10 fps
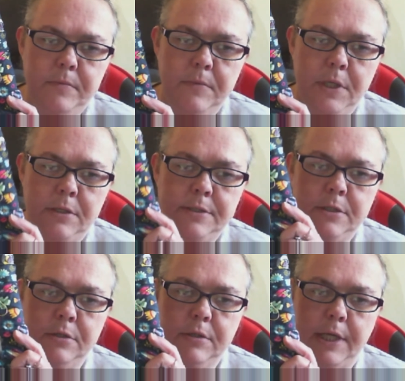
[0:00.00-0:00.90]
So
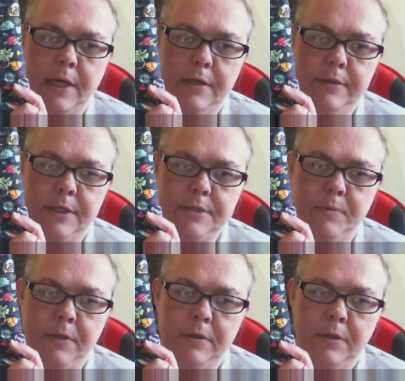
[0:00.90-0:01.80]
yeah, that's what
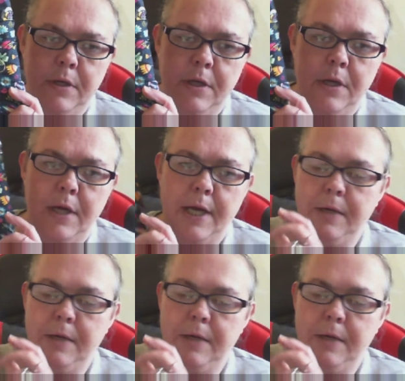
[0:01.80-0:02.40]
I was